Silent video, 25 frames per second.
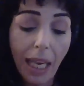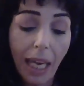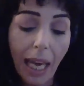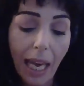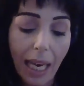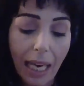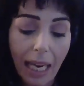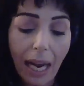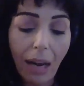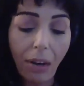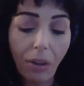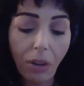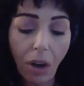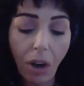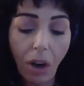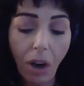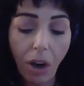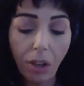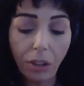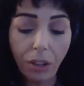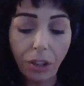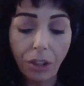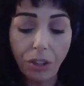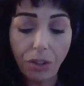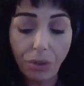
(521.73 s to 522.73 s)
an
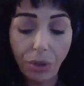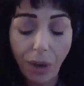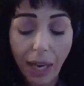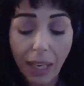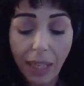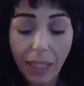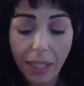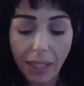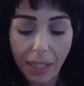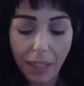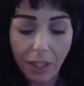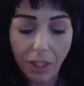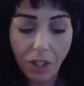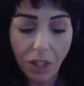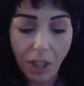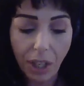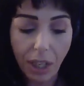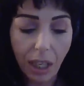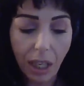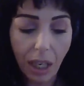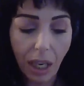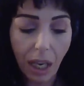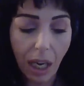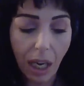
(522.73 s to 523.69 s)
alcohol or drug addiction.